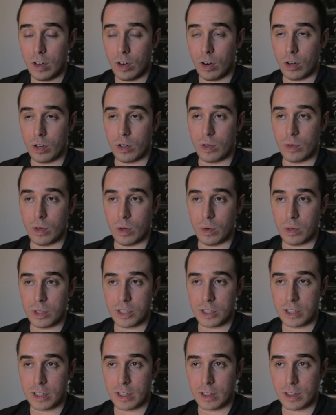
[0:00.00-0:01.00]
are you
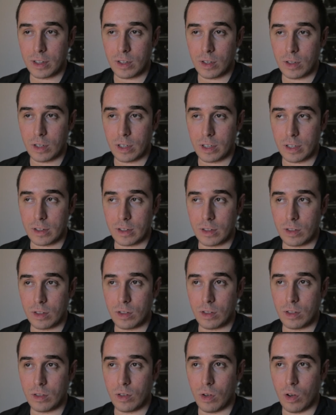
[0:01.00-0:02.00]
noticing like
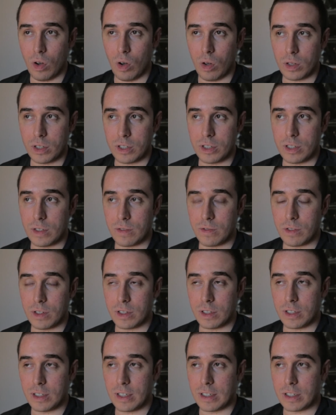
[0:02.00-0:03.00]
all these
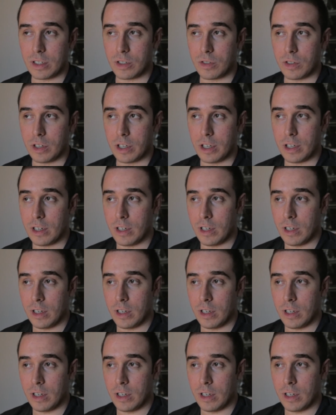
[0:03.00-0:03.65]
different sensory